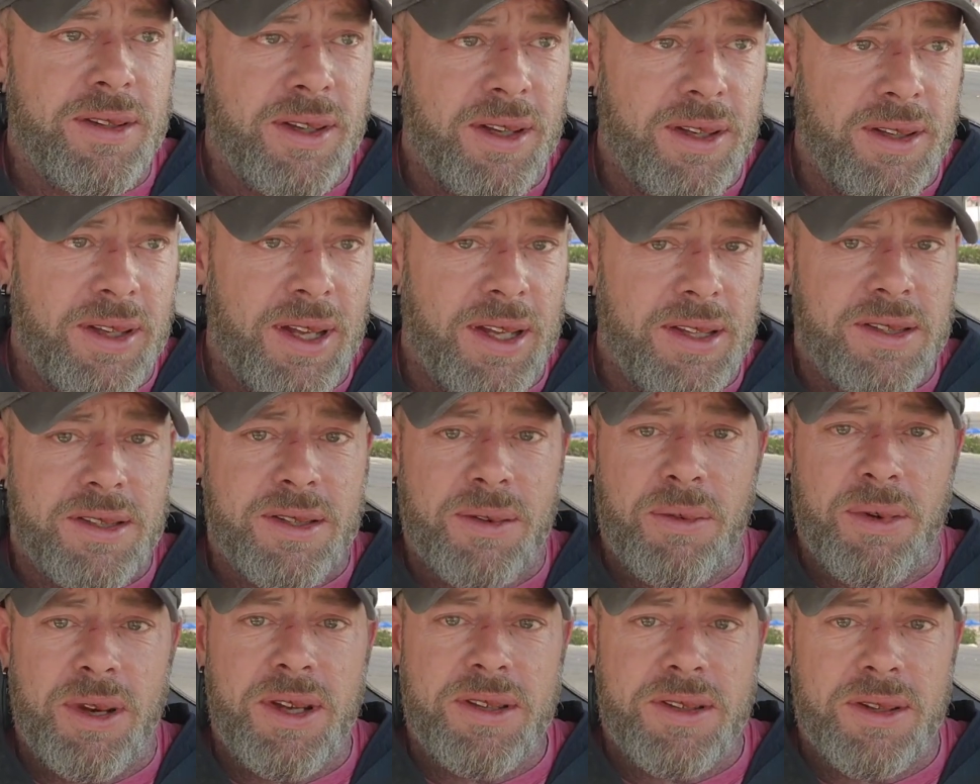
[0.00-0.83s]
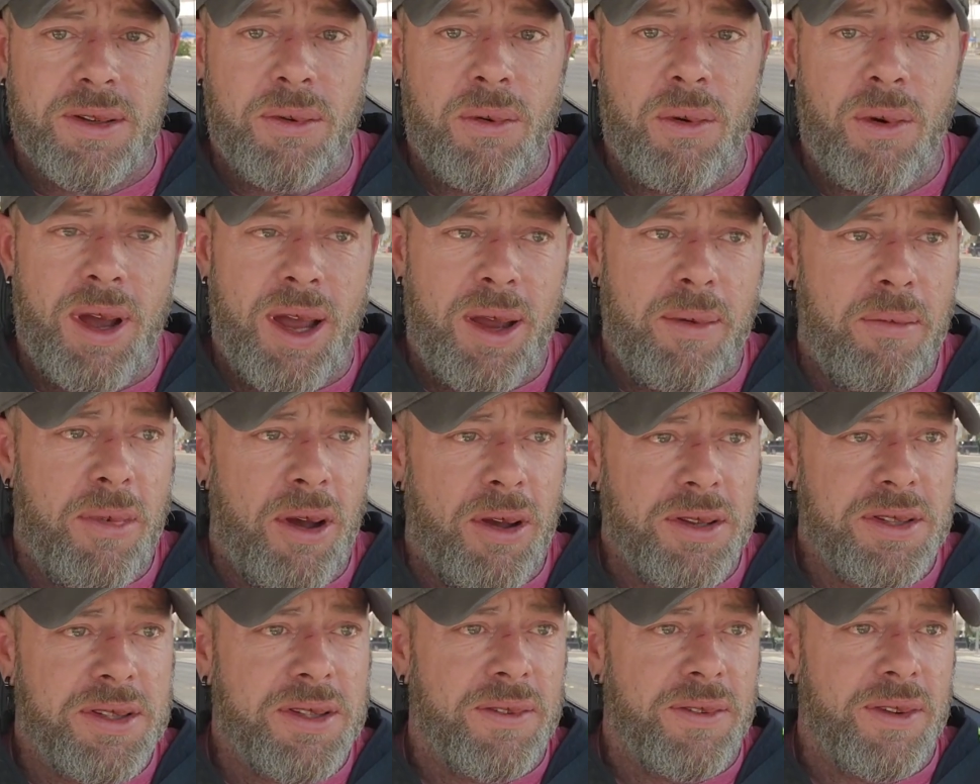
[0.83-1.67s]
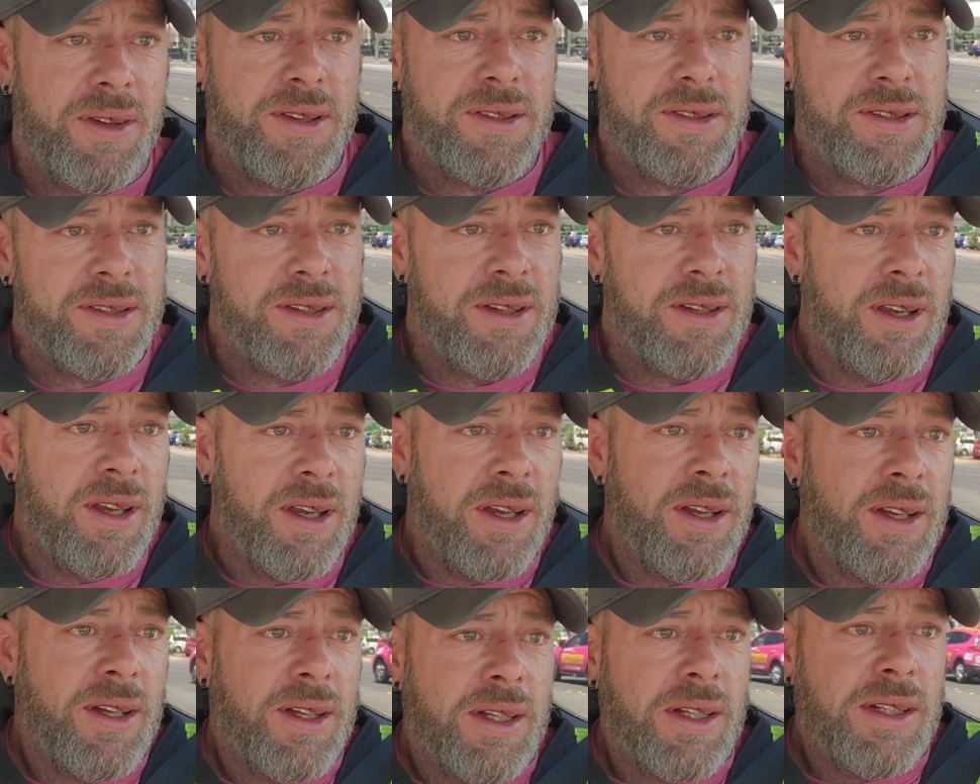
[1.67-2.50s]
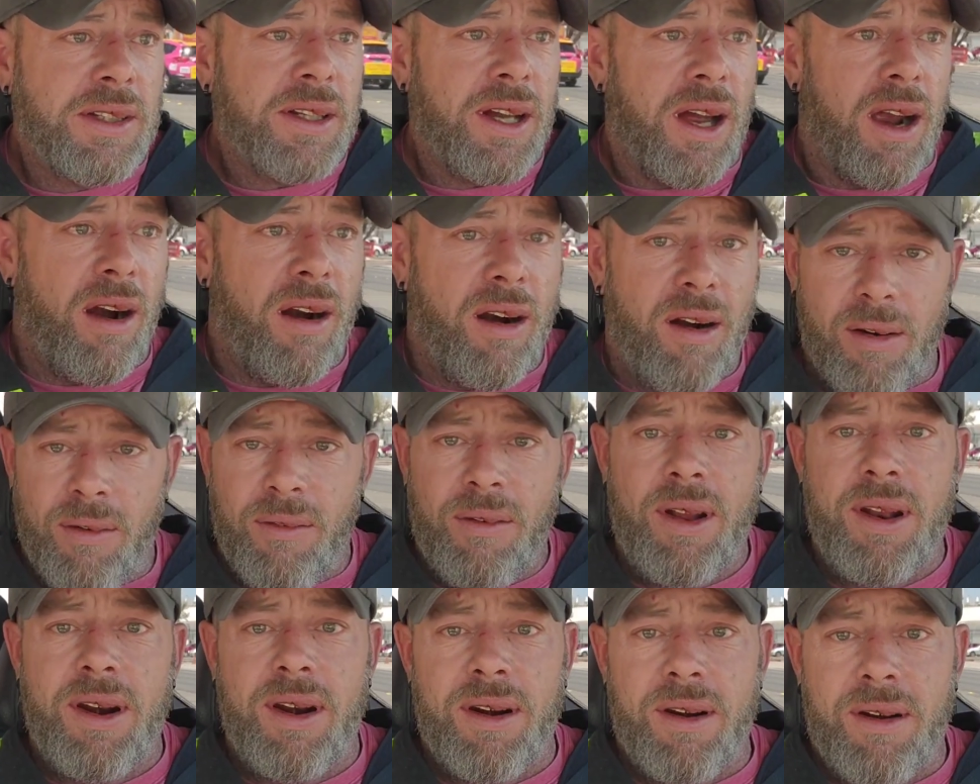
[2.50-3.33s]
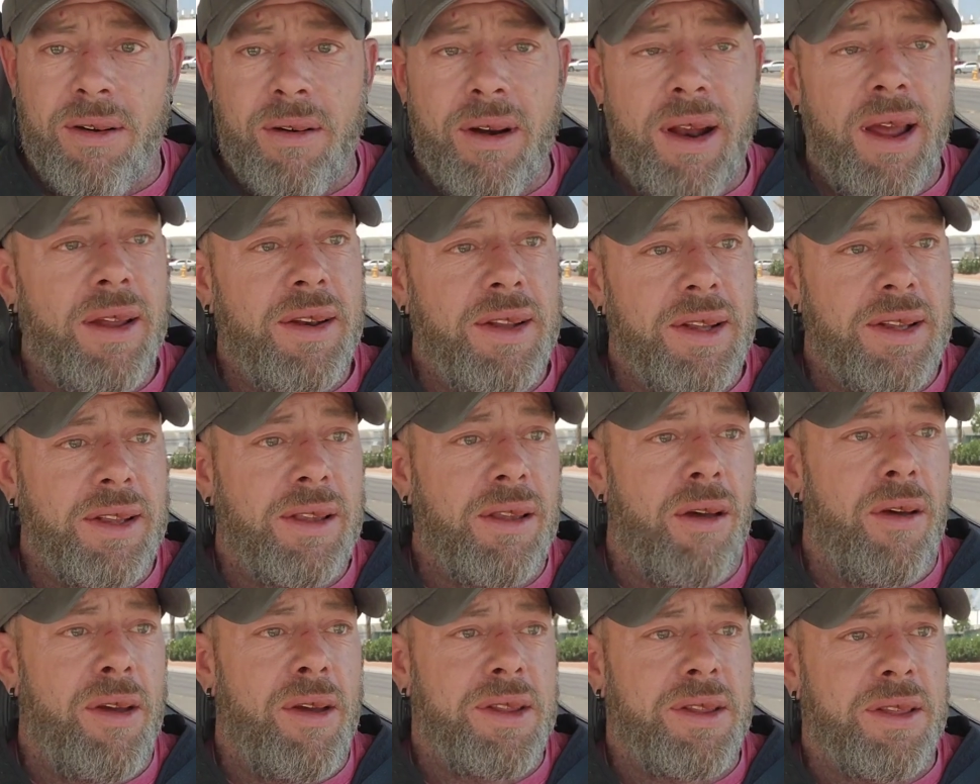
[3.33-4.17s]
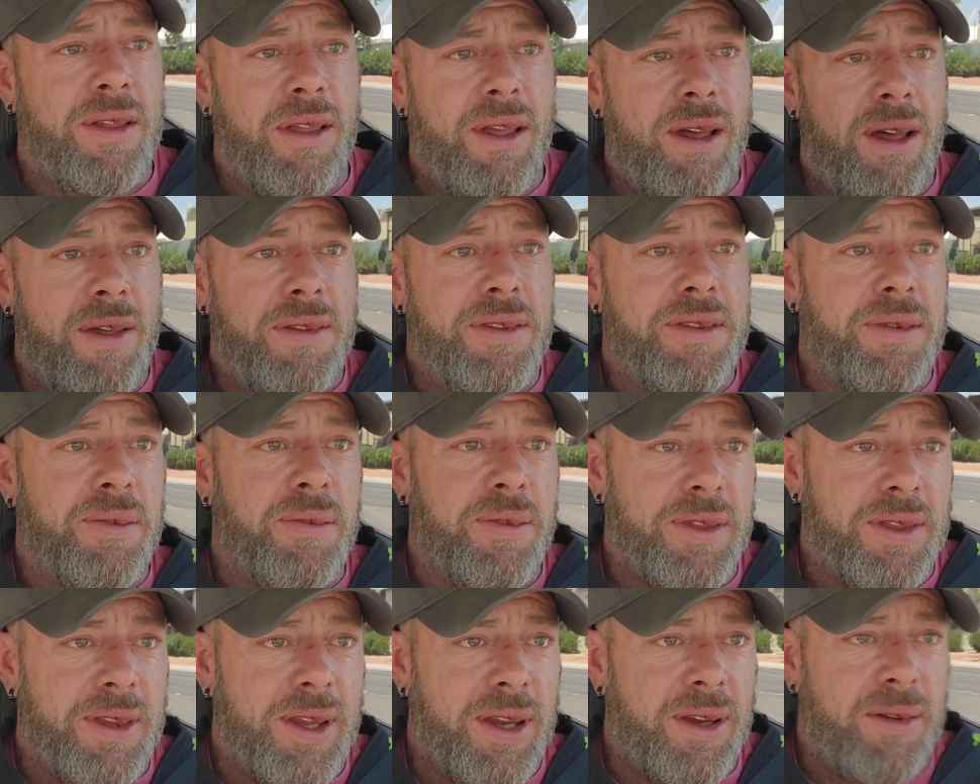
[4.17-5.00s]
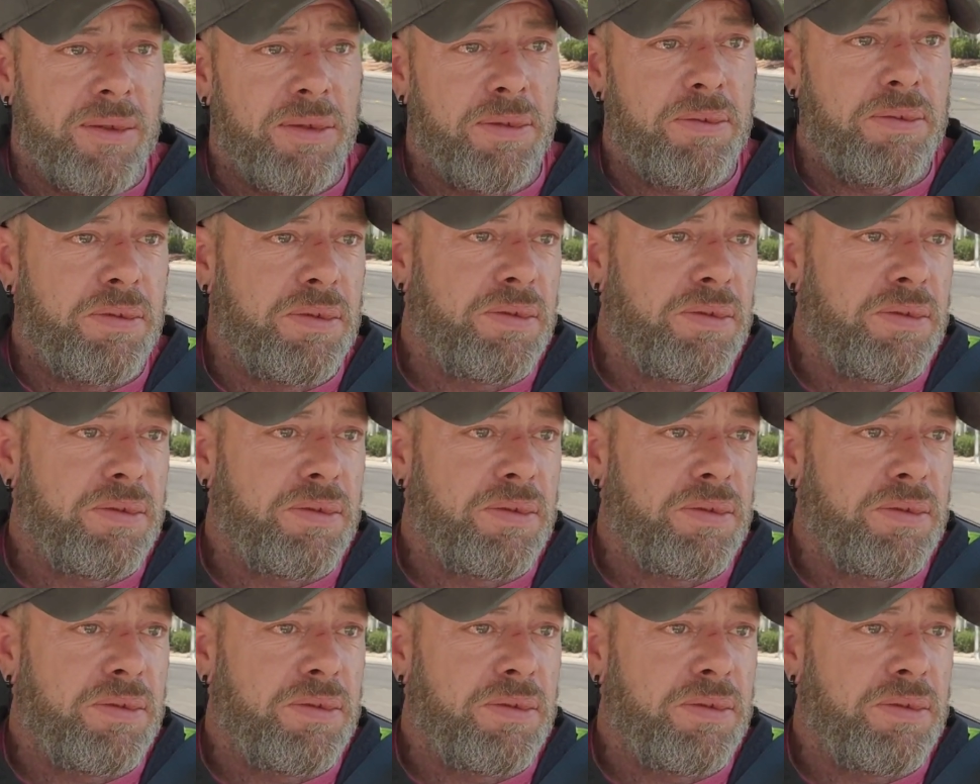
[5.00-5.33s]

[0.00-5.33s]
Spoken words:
And that's the reason why most of us aren't running around in loincloths with, like,